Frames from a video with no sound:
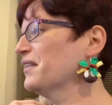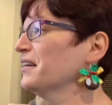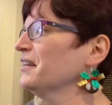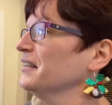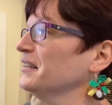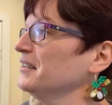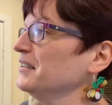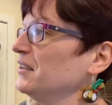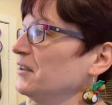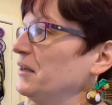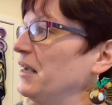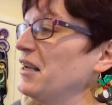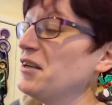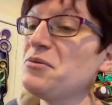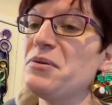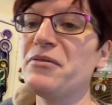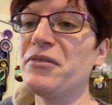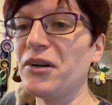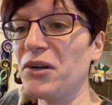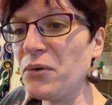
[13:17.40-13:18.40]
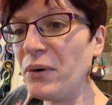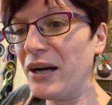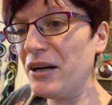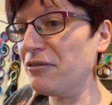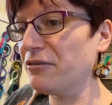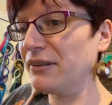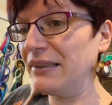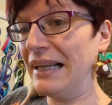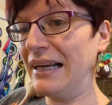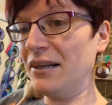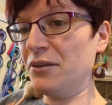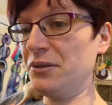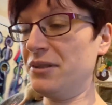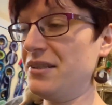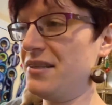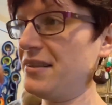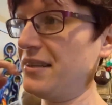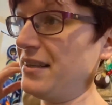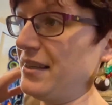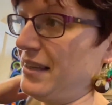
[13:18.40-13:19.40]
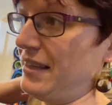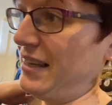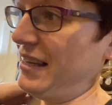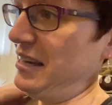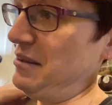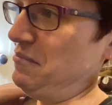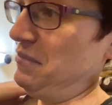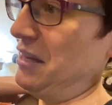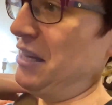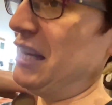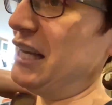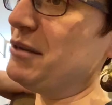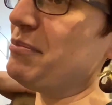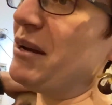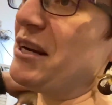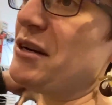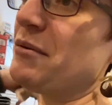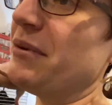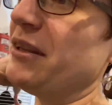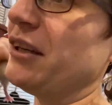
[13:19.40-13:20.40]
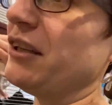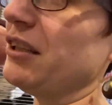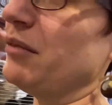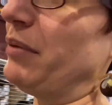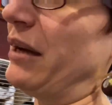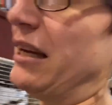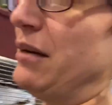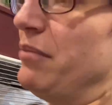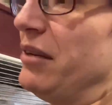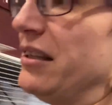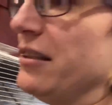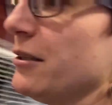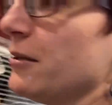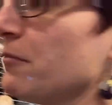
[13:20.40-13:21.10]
So yes, we've got quite a full house, especially with all the babies,